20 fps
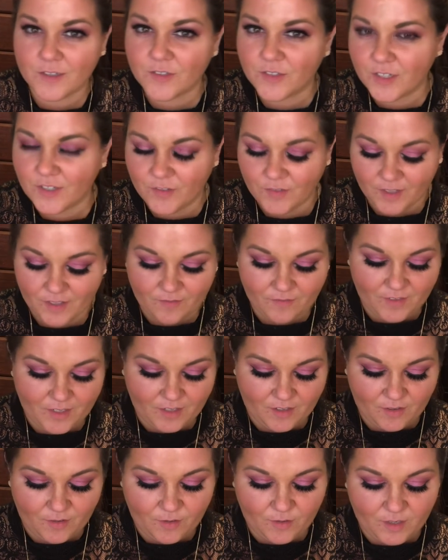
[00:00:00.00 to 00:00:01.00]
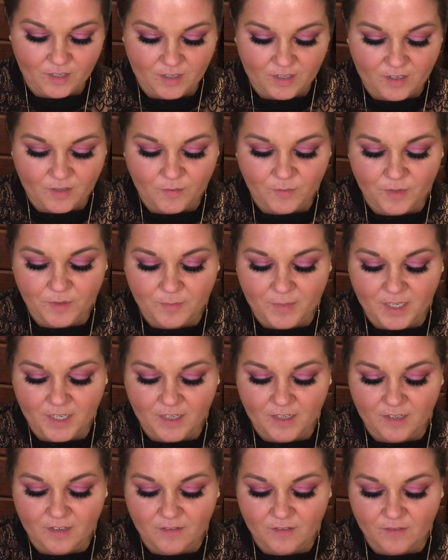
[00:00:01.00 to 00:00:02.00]
Tried doing a video with
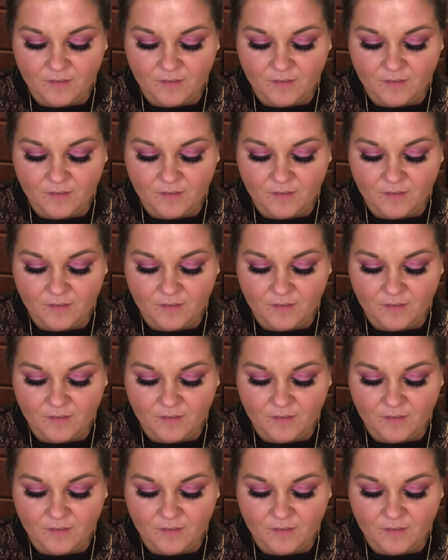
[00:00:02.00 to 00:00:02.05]
my